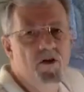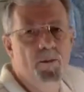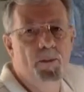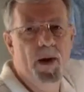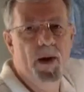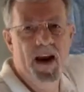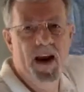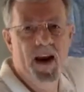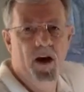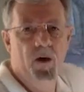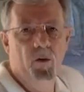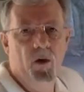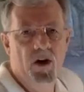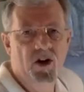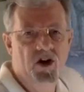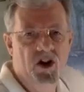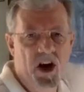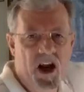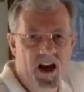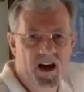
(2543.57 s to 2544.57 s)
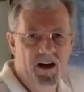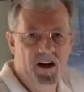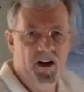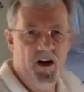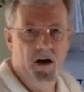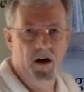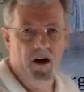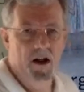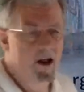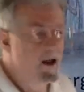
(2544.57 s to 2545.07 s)
is being
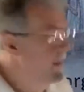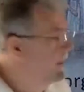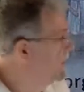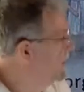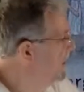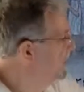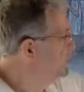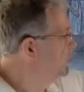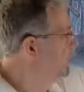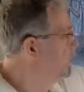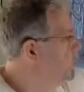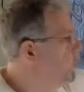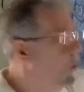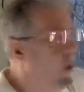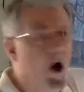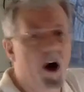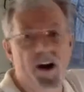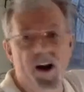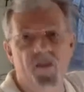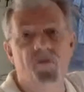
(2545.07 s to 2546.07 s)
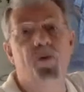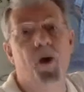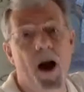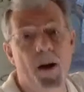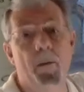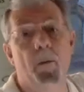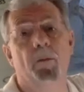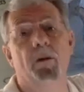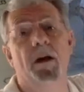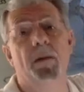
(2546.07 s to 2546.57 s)
rejected. This was one of
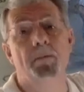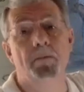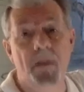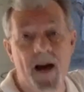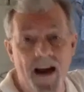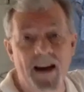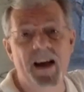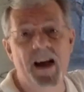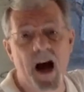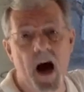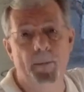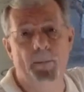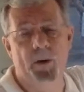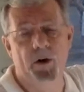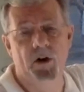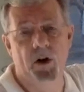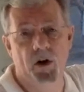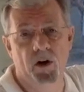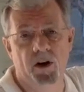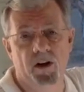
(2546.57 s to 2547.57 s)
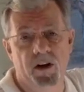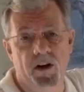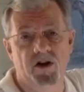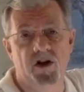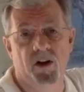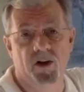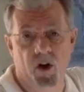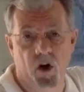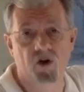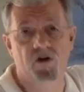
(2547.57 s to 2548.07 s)
probably many
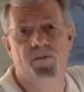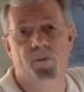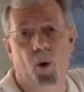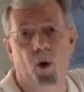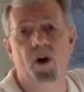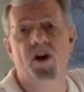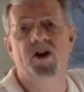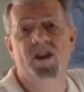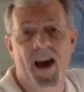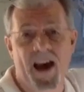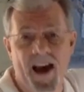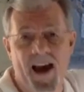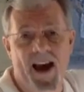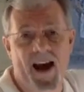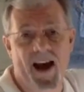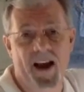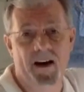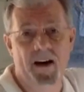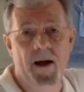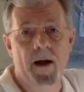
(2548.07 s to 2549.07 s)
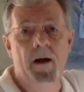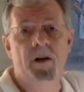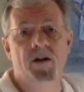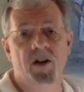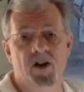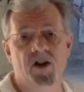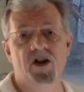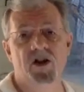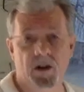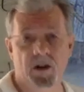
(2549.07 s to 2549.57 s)
opportunities that those boys had
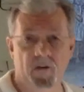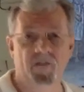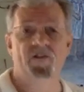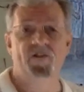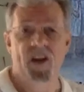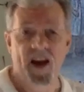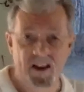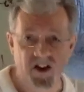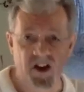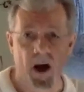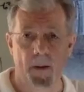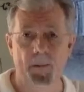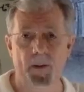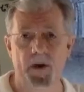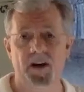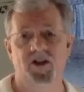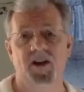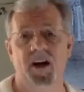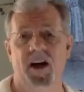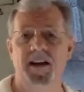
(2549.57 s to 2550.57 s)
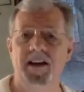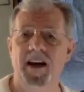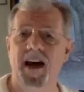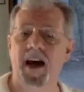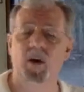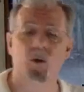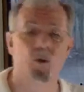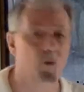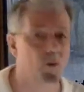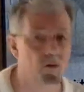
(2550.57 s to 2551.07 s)
to, to fess up and to say,
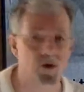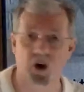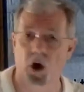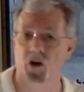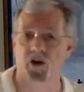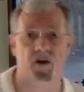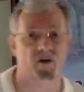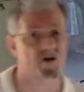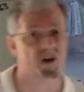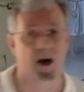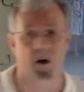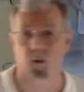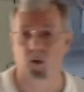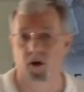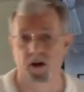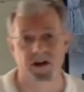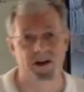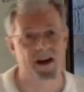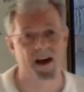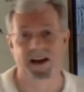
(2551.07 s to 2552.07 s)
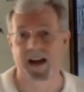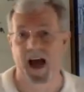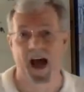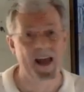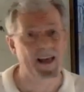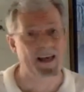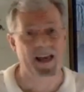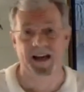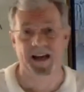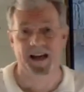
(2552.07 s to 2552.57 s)
Dad, Joseph's not really dead. and
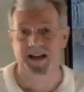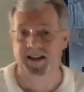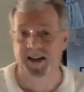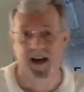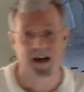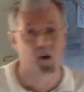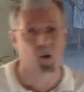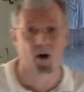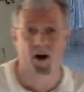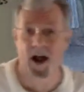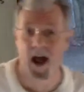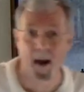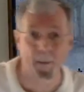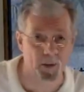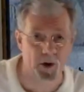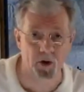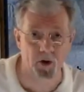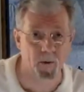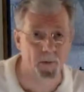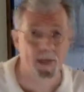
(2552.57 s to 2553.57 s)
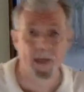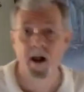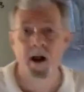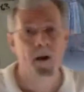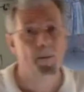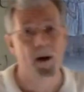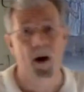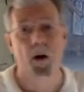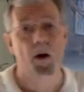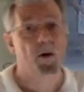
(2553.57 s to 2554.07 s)
I can't tell you what happened to him.
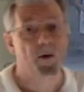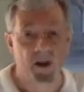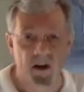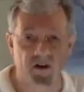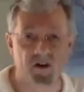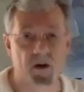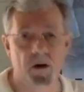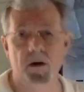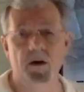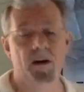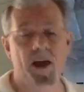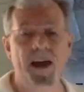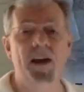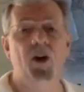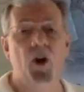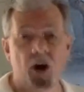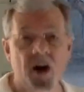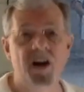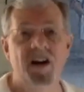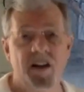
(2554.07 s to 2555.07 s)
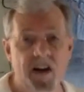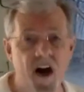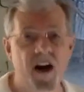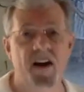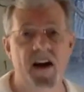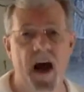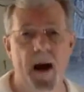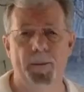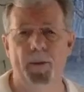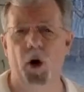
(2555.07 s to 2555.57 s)
But this, they could have
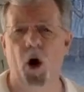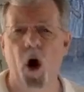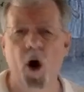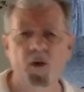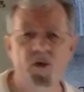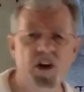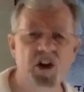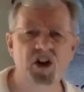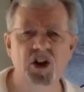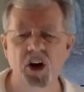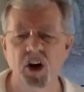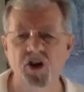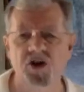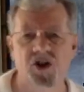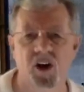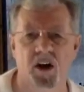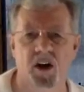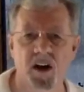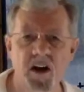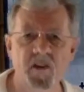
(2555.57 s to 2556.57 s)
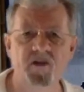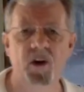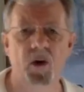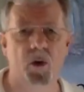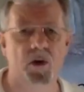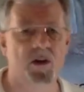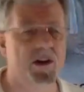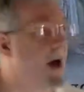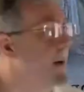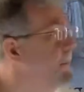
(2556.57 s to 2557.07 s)
done that. But all these years they're living
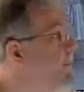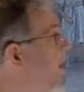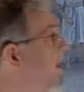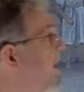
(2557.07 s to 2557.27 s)
with that